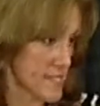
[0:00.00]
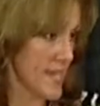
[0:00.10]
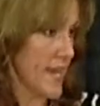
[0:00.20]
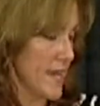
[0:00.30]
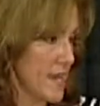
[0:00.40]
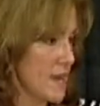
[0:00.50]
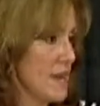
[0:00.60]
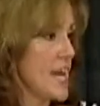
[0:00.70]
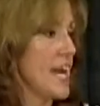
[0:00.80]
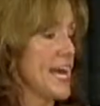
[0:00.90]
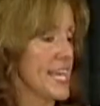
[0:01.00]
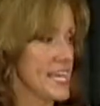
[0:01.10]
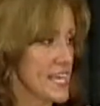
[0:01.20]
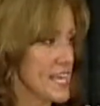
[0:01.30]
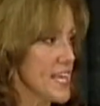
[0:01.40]
a day. And I
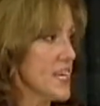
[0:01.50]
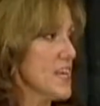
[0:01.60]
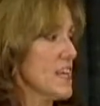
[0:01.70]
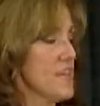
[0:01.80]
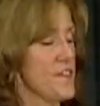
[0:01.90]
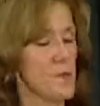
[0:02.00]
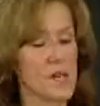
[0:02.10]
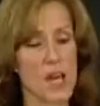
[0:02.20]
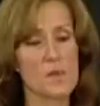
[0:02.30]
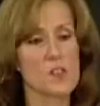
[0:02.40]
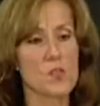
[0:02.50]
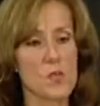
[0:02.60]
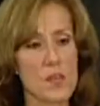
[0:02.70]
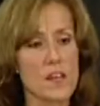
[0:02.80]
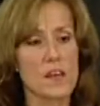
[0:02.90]
need, if it becomes a
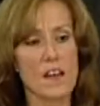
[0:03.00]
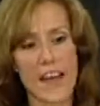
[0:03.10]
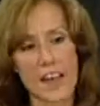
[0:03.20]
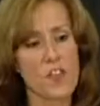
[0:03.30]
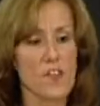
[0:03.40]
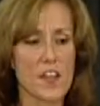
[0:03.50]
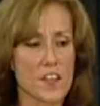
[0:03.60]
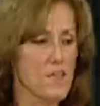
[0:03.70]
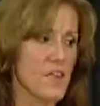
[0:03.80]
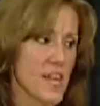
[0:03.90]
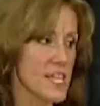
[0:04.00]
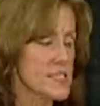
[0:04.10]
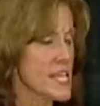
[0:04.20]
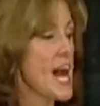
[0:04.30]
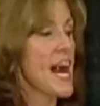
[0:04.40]
real aggravated
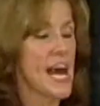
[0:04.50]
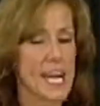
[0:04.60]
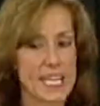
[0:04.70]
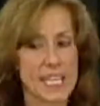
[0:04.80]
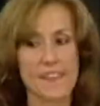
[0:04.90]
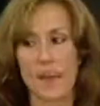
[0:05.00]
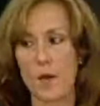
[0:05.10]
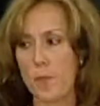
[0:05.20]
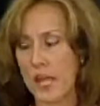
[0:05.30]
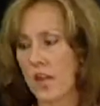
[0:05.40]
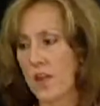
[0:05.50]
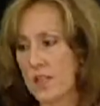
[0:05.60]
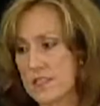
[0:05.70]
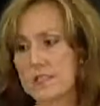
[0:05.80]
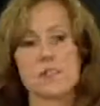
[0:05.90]
fight, I need that
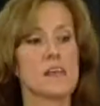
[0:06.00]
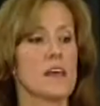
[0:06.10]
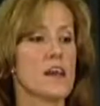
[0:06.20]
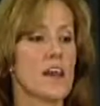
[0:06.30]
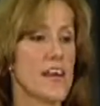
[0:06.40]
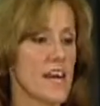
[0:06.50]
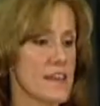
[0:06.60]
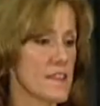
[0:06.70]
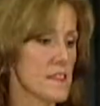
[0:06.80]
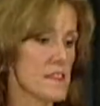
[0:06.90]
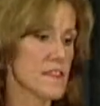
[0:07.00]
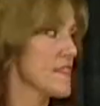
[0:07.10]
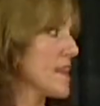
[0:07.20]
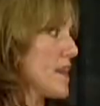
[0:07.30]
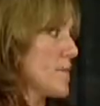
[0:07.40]
parent and
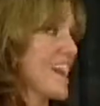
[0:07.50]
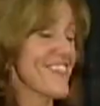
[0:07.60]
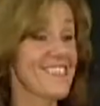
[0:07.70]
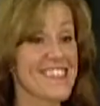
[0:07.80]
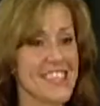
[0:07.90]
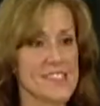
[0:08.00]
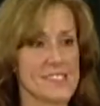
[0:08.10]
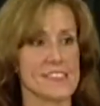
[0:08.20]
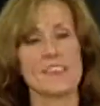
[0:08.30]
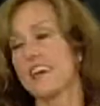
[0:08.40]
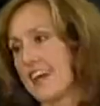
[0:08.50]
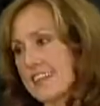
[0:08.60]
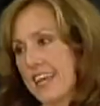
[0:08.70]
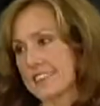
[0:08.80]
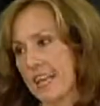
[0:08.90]
them at least at
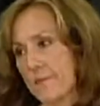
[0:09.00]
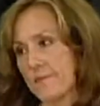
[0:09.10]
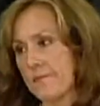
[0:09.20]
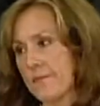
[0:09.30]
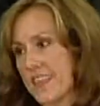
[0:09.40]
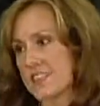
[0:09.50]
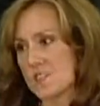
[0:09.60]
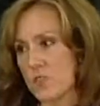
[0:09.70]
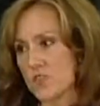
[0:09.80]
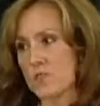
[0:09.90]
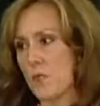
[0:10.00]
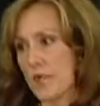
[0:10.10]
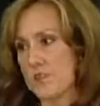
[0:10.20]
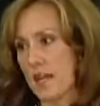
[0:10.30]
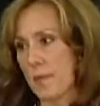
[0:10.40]
nighttime. That's the most
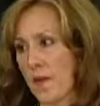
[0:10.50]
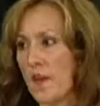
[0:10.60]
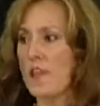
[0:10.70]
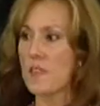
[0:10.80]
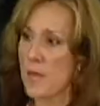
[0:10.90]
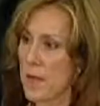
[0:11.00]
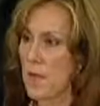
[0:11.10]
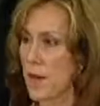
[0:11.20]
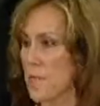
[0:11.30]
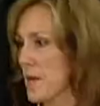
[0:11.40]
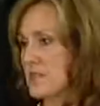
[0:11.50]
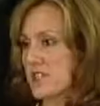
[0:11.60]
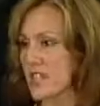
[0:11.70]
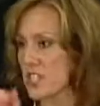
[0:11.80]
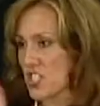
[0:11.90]
important time. The baby might be able to
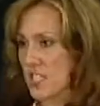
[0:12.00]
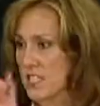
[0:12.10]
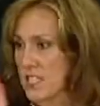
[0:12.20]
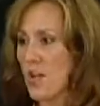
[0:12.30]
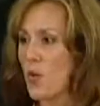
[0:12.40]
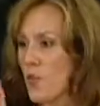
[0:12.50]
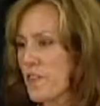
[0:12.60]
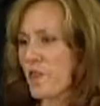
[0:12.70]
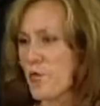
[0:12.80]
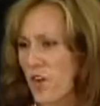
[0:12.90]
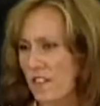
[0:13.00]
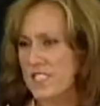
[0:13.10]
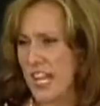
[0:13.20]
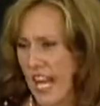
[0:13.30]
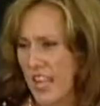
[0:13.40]
get a chance when they're more of a
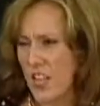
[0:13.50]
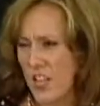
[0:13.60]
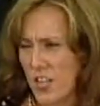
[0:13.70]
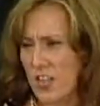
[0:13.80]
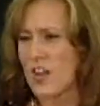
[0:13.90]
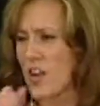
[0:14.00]
toddler.